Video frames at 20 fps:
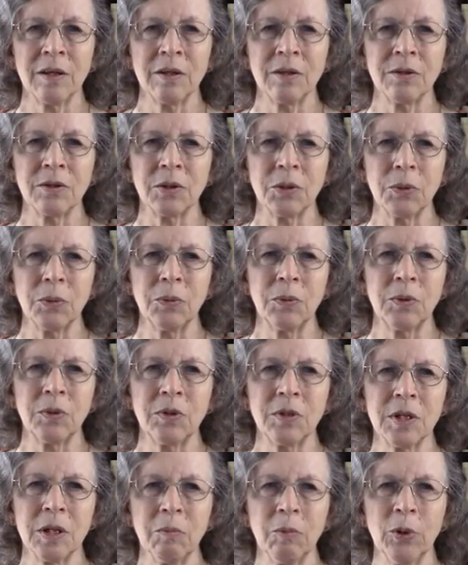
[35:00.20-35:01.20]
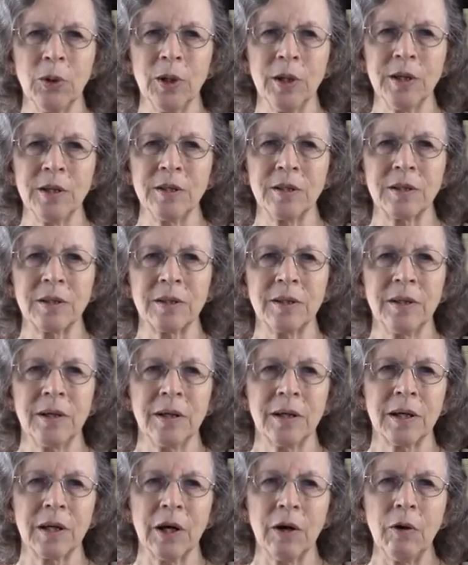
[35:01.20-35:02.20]
So, to summarize,
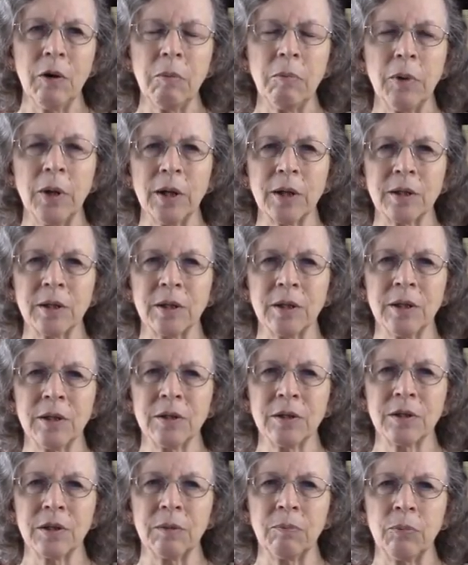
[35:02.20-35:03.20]
chiropractic is a